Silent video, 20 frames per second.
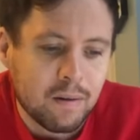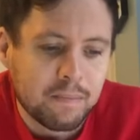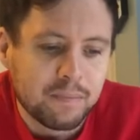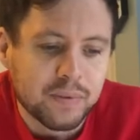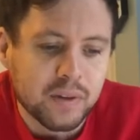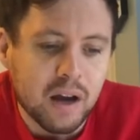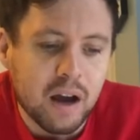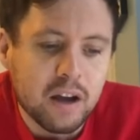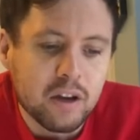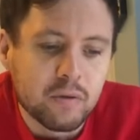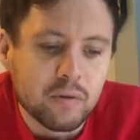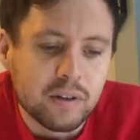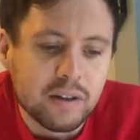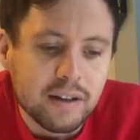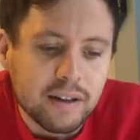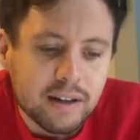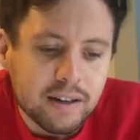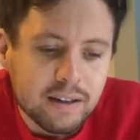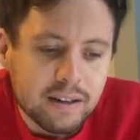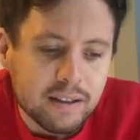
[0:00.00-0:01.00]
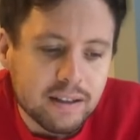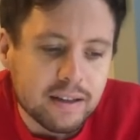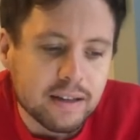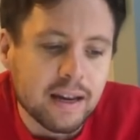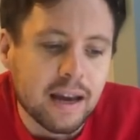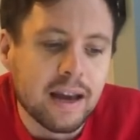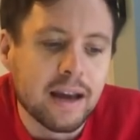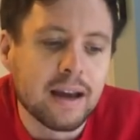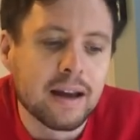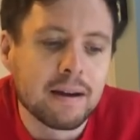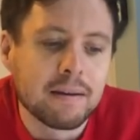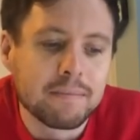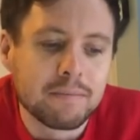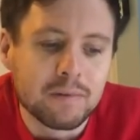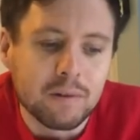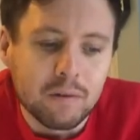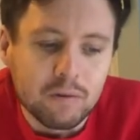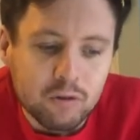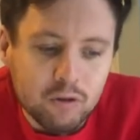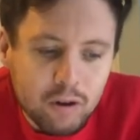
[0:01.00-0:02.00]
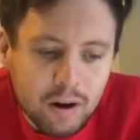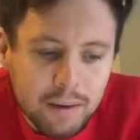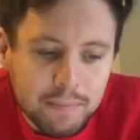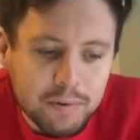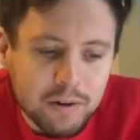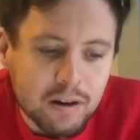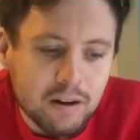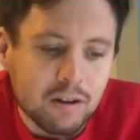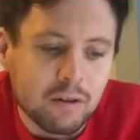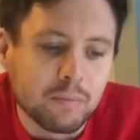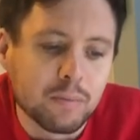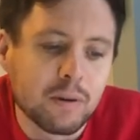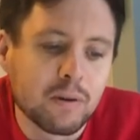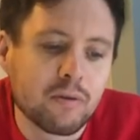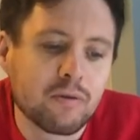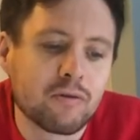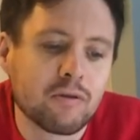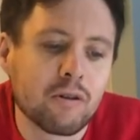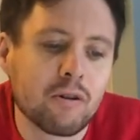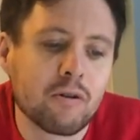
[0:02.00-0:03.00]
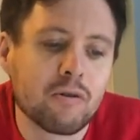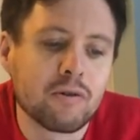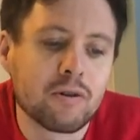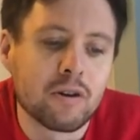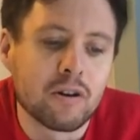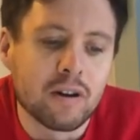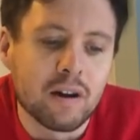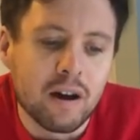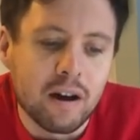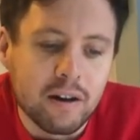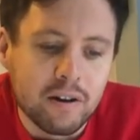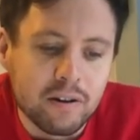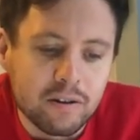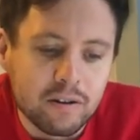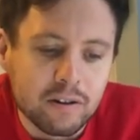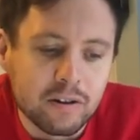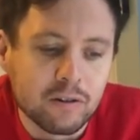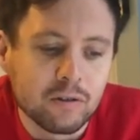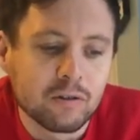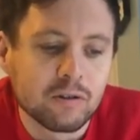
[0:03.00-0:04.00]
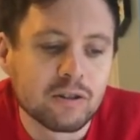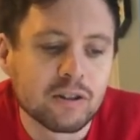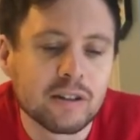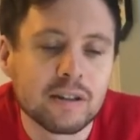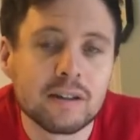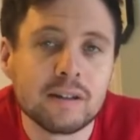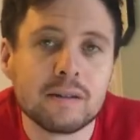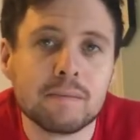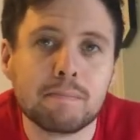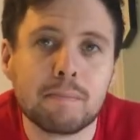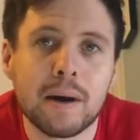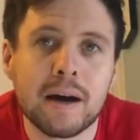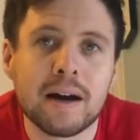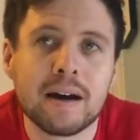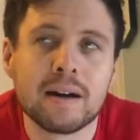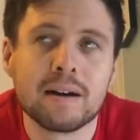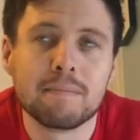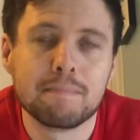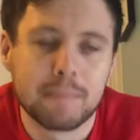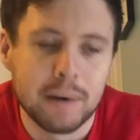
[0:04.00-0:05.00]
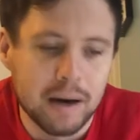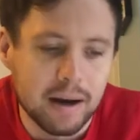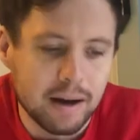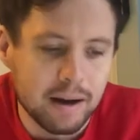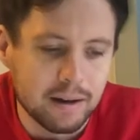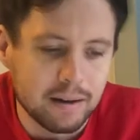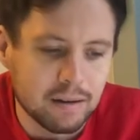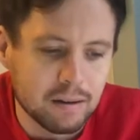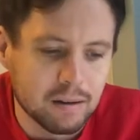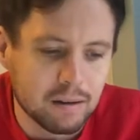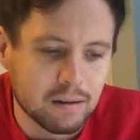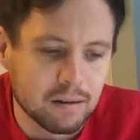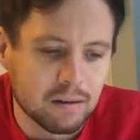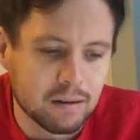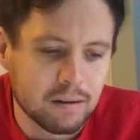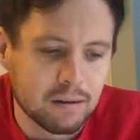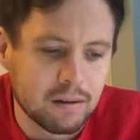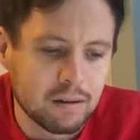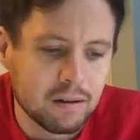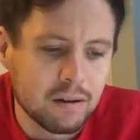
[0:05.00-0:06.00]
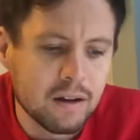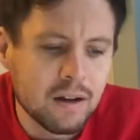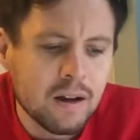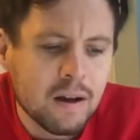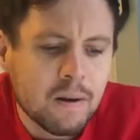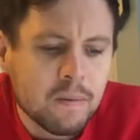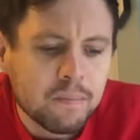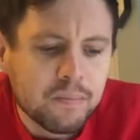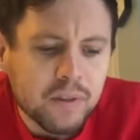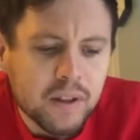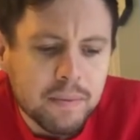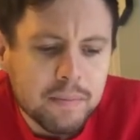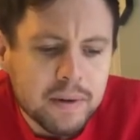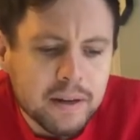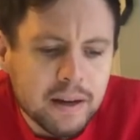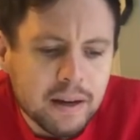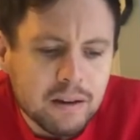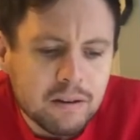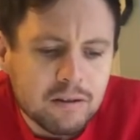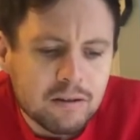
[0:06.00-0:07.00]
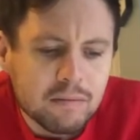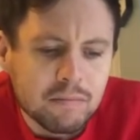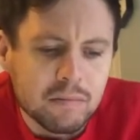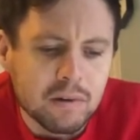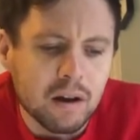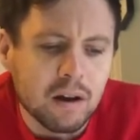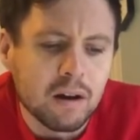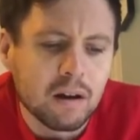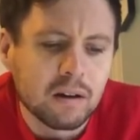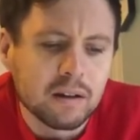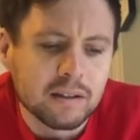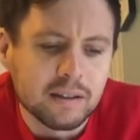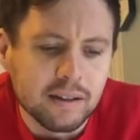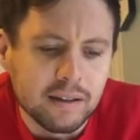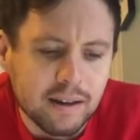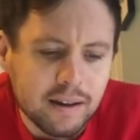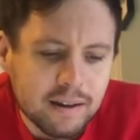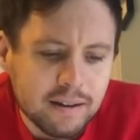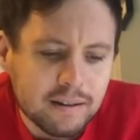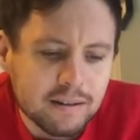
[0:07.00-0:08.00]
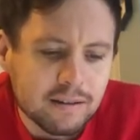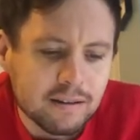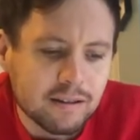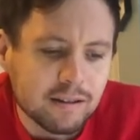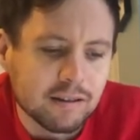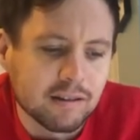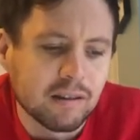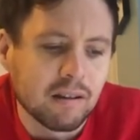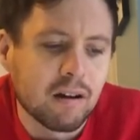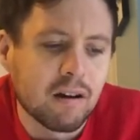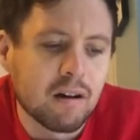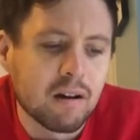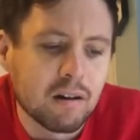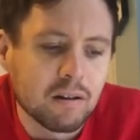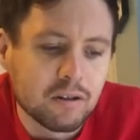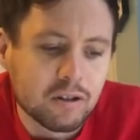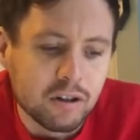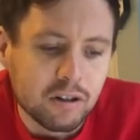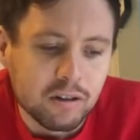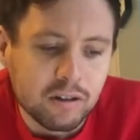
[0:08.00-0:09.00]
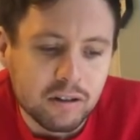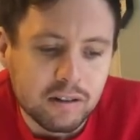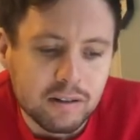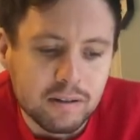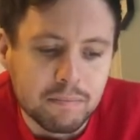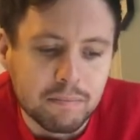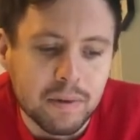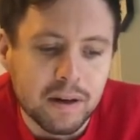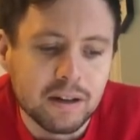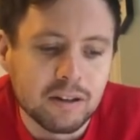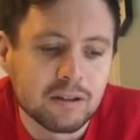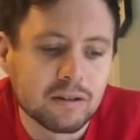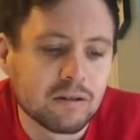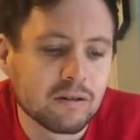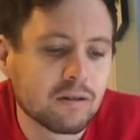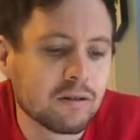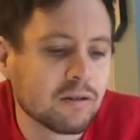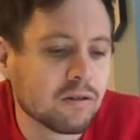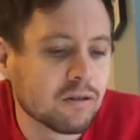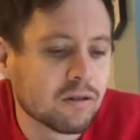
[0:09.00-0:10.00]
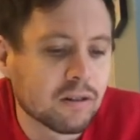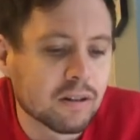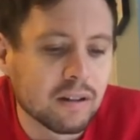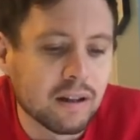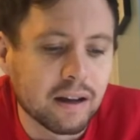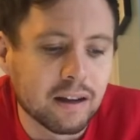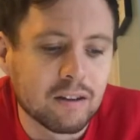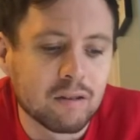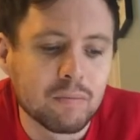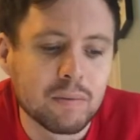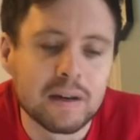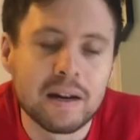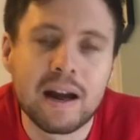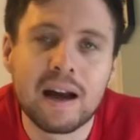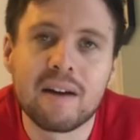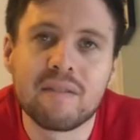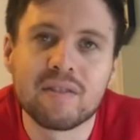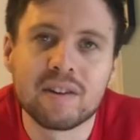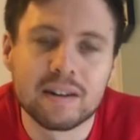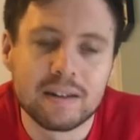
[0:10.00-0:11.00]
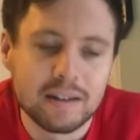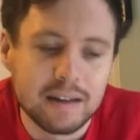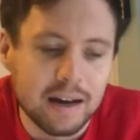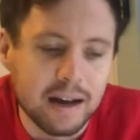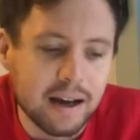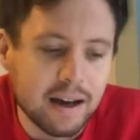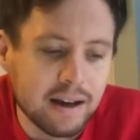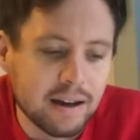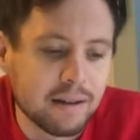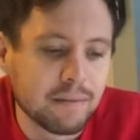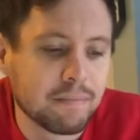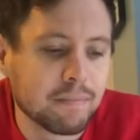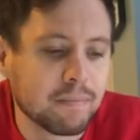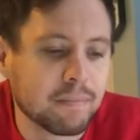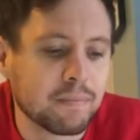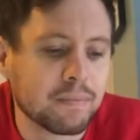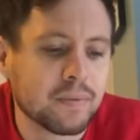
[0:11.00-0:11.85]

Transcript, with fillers: Got you a ticket to the game, don't drop your elbow throwing your cutter, you'll see by and by. Let me get you some dogs at Yen's, slaw, chili, and mustard, you look like you've been having a time.